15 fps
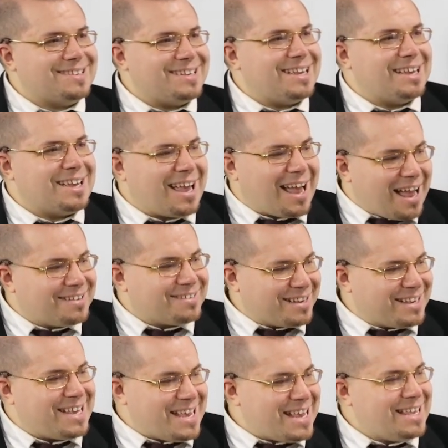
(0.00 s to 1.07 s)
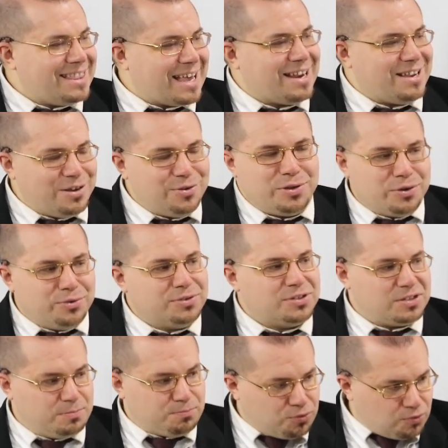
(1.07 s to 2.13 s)
has a key that you use
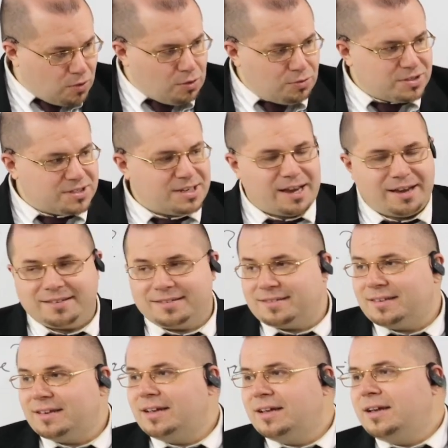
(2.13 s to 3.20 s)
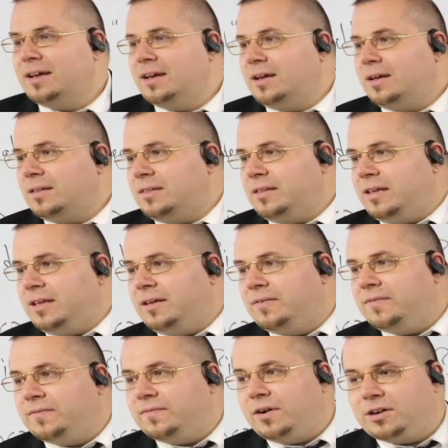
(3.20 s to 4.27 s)
to process the
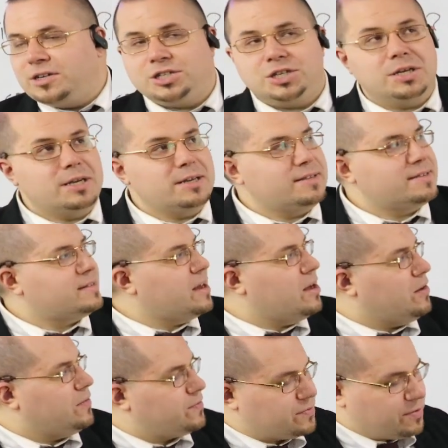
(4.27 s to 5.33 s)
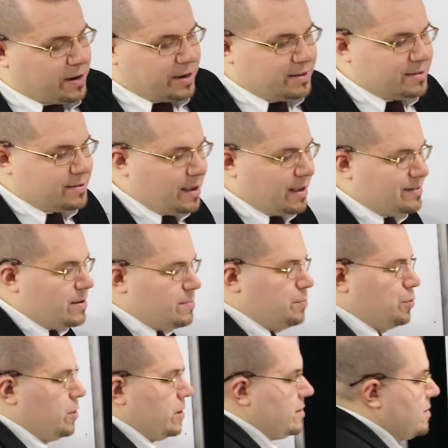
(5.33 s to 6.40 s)
function itself, right, as
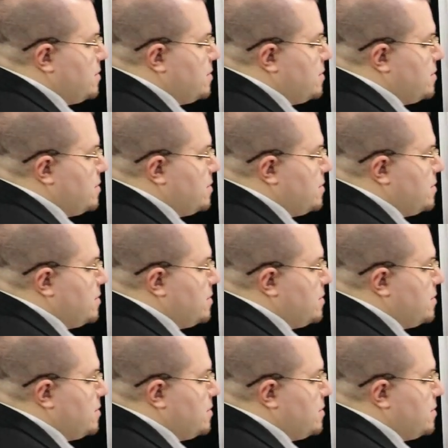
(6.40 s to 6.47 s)
input.